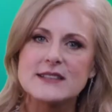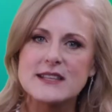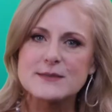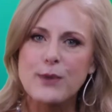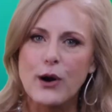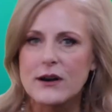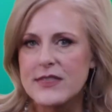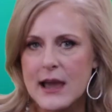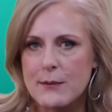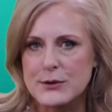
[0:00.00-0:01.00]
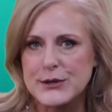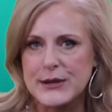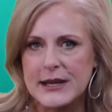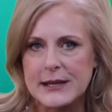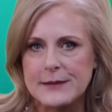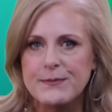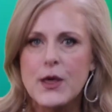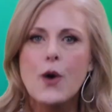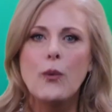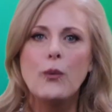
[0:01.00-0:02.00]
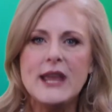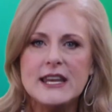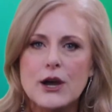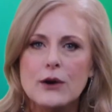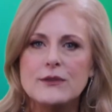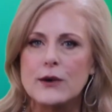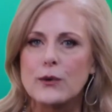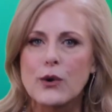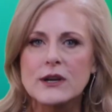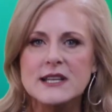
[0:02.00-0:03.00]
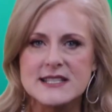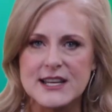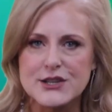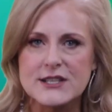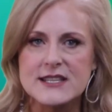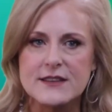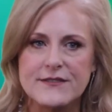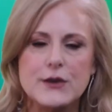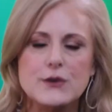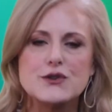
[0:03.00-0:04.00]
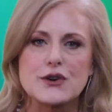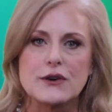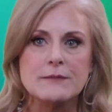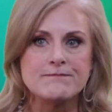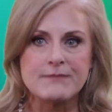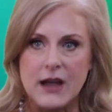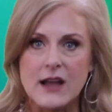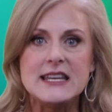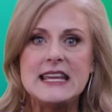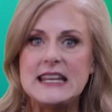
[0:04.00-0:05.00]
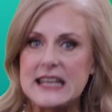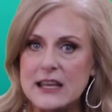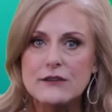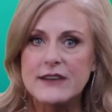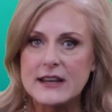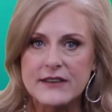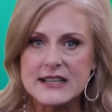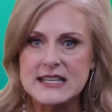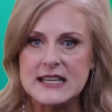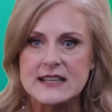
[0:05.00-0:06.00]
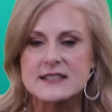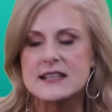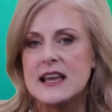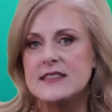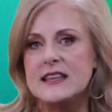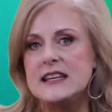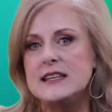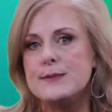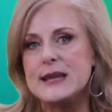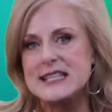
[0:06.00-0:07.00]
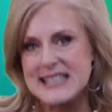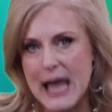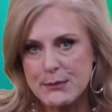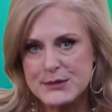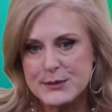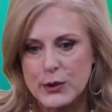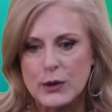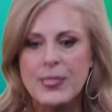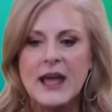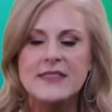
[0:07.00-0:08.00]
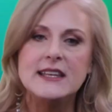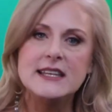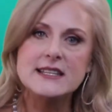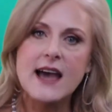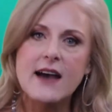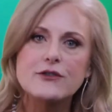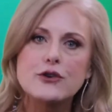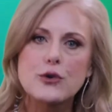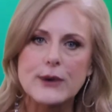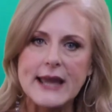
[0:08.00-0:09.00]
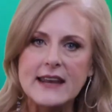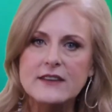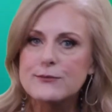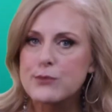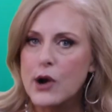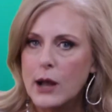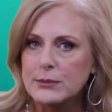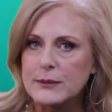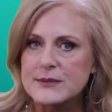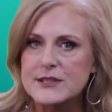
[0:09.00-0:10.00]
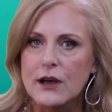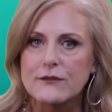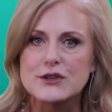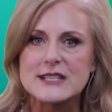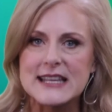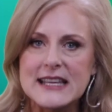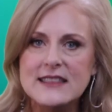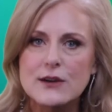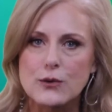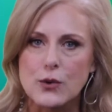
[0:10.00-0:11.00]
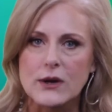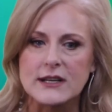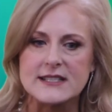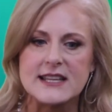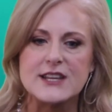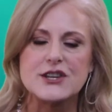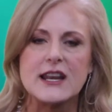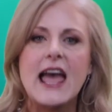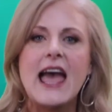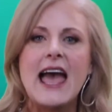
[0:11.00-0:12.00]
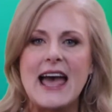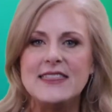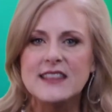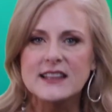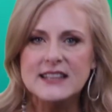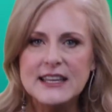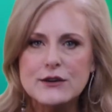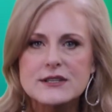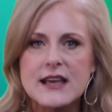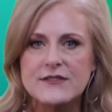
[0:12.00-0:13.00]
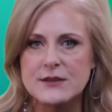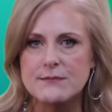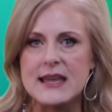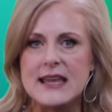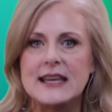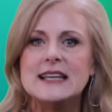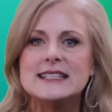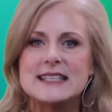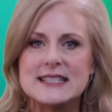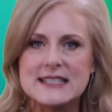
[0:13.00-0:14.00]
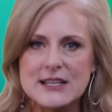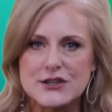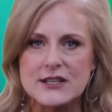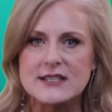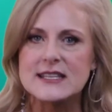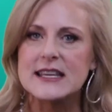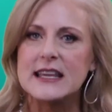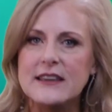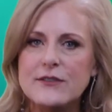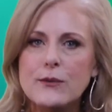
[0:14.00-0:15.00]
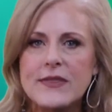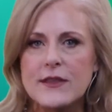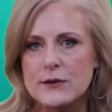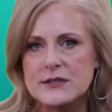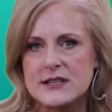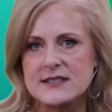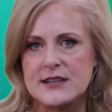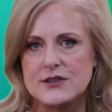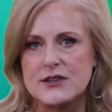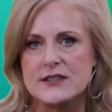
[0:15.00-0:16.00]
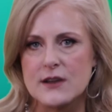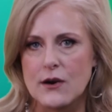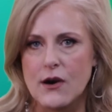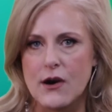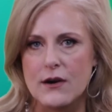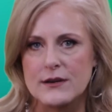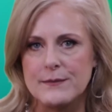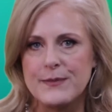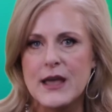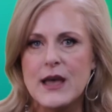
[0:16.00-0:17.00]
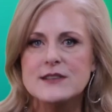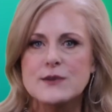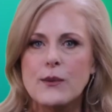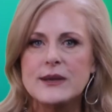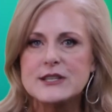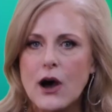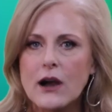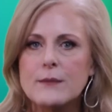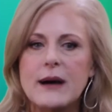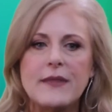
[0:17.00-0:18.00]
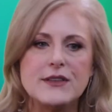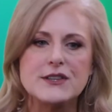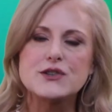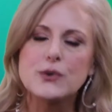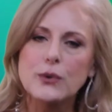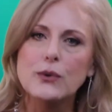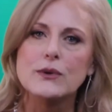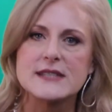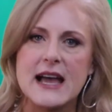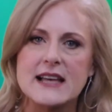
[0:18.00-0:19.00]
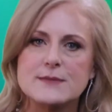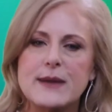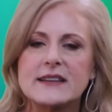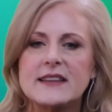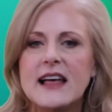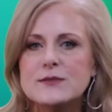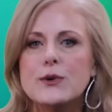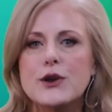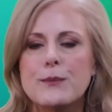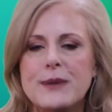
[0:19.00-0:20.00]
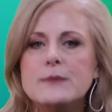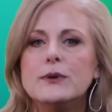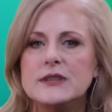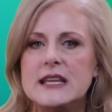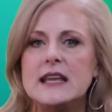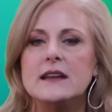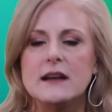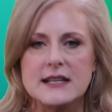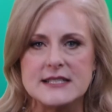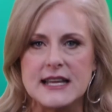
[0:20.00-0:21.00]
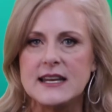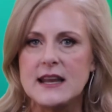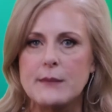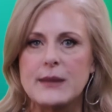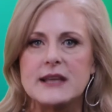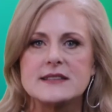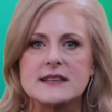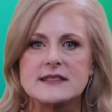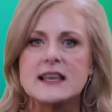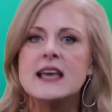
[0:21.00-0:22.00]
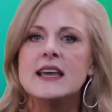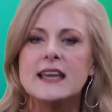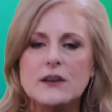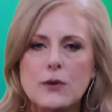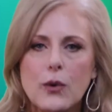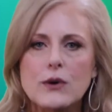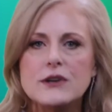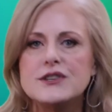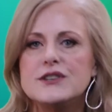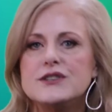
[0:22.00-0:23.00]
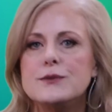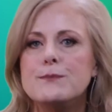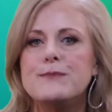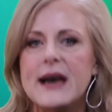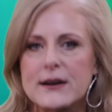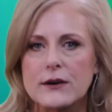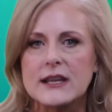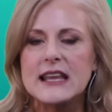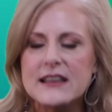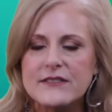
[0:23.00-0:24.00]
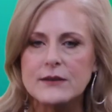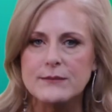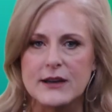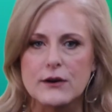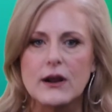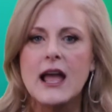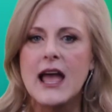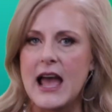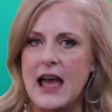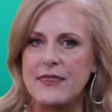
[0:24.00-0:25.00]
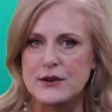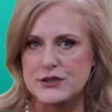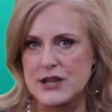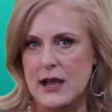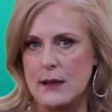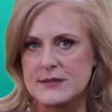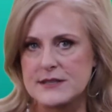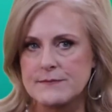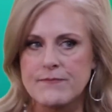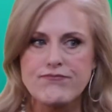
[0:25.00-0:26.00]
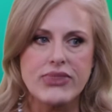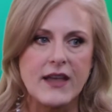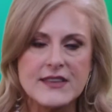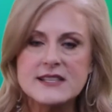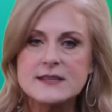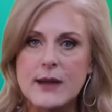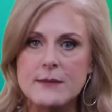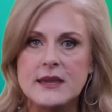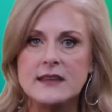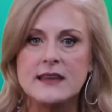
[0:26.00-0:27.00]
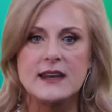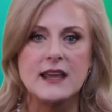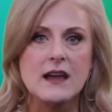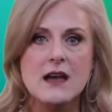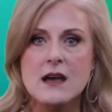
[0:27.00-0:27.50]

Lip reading: it's part of the opportunity. We know that organizations in the future need innovative ideas. They need to be adaptable. They need to have creative problem solvers in their organization, and the leaders have to make decisions even when those decisions are hard. So when we talk about the tools aspect, that's what your people need on a day-to-day basis in order to do better, even better, at their jobs. Now, this might mean getting